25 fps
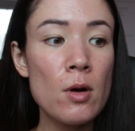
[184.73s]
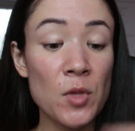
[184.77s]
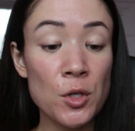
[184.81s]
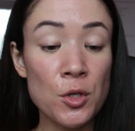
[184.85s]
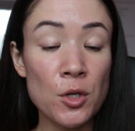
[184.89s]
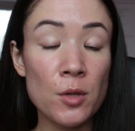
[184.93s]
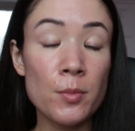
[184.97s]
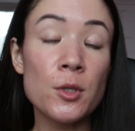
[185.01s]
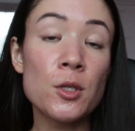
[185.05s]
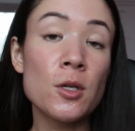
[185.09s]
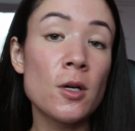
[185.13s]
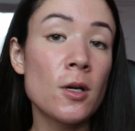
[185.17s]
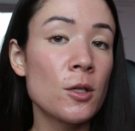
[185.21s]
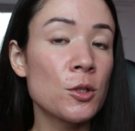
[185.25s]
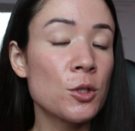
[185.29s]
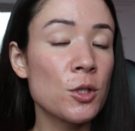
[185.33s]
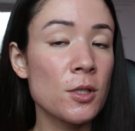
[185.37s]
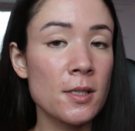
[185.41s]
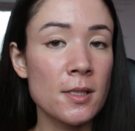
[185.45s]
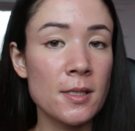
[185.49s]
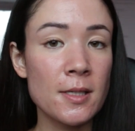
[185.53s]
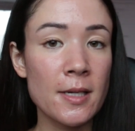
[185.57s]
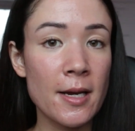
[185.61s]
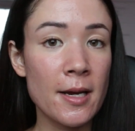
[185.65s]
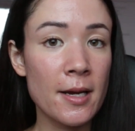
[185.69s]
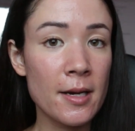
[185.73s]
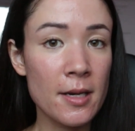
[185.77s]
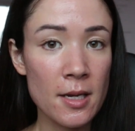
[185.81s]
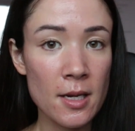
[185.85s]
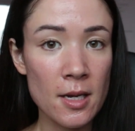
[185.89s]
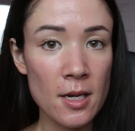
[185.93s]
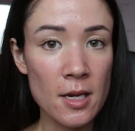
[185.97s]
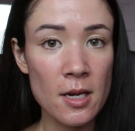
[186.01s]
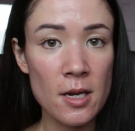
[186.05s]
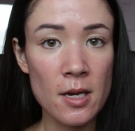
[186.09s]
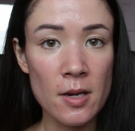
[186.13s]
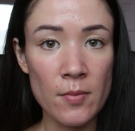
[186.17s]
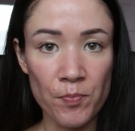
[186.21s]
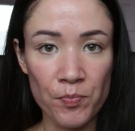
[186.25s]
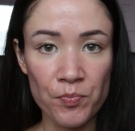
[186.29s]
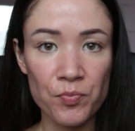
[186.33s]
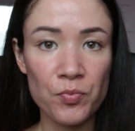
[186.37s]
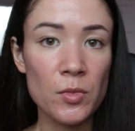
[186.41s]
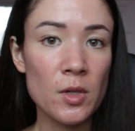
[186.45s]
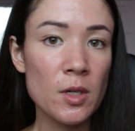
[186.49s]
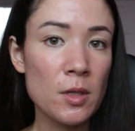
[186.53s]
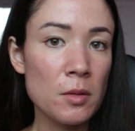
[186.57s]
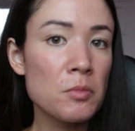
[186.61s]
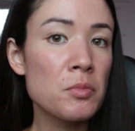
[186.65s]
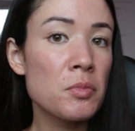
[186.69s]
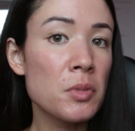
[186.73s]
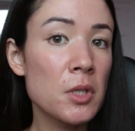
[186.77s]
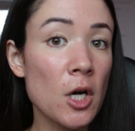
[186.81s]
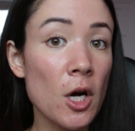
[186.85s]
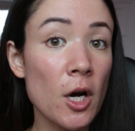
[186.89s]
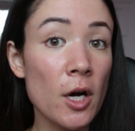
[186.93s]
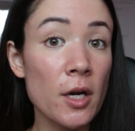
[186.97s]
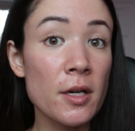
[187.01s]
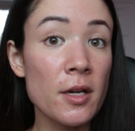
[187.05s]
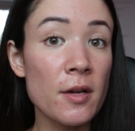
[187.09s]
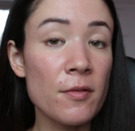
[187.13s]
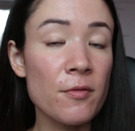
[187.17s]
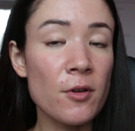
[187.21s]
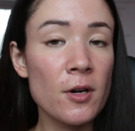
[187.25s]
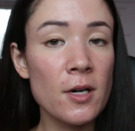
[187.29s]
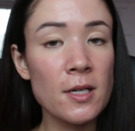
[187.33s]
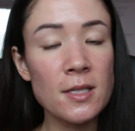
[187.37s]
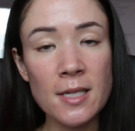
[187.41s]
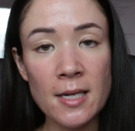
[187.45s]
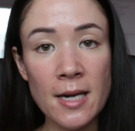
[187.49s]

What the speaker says: The dermatologist said he saw a difference,